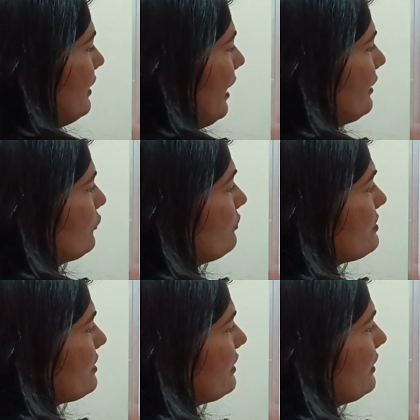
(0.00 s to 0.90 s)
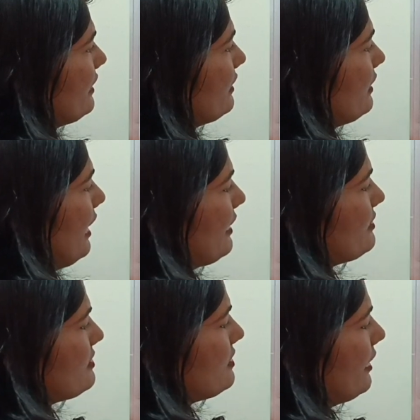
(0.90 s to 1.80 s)
And you will see in the
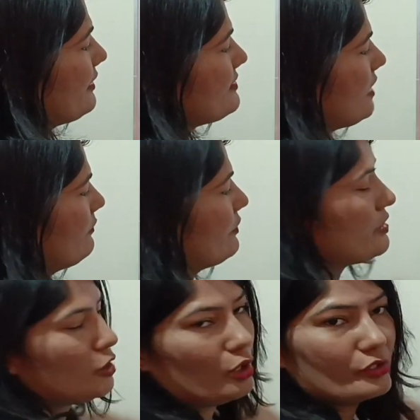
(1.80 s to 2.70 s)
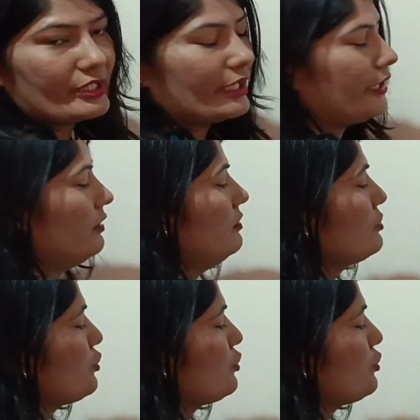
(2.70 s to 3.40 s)
RHS side 7 is already here.